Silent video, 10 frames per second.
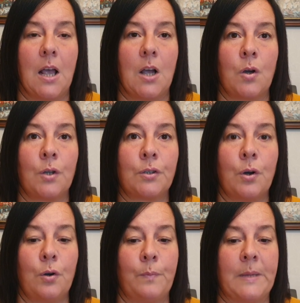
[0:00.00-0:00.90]
God
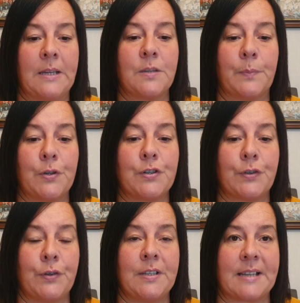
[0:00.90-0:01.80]
called me to push
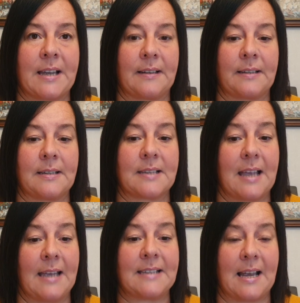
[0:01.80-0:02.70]
through the darkness
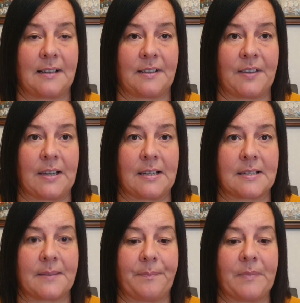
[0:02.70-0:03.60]
and hard things.
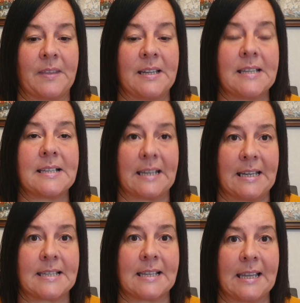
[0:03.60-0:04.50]
There is
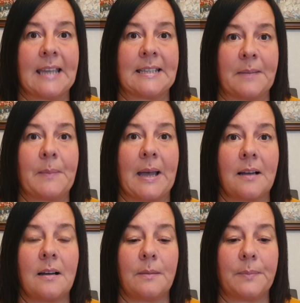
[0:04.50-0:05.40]
grace in getting back
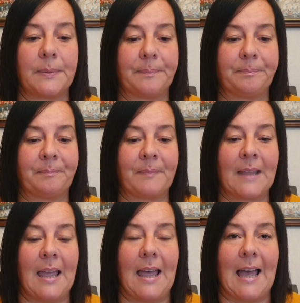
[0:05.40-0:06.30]
up.
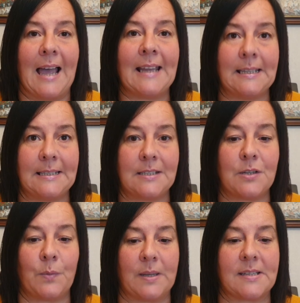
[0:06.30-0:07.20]
I needed to
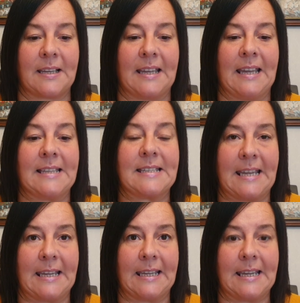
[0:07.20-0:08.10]
once again
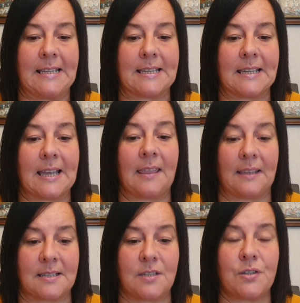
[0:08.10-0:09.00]
take heed and
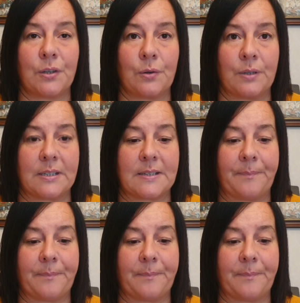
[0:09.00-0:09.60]
listen to God.